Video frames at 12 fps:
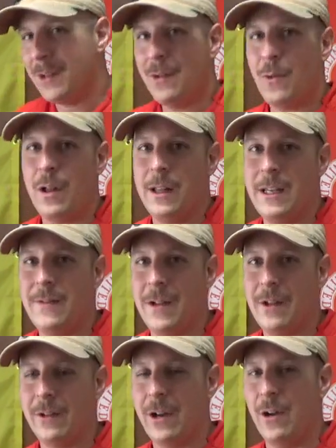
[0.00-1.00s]
quality
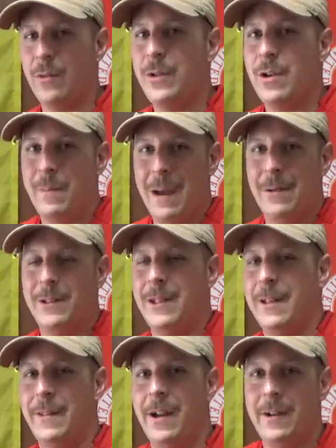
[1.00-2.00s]
Velcro. You can mount it
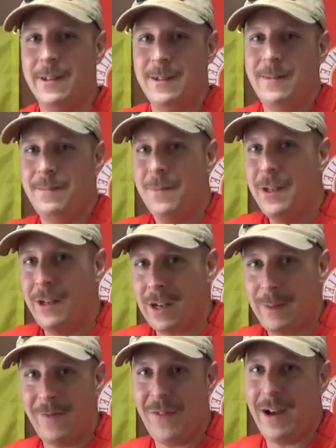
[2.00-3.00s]
in there. It's, you're
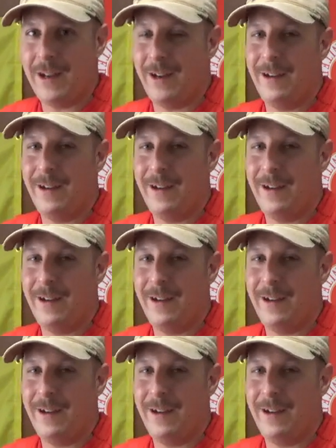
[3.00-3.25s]
gonna be fine, all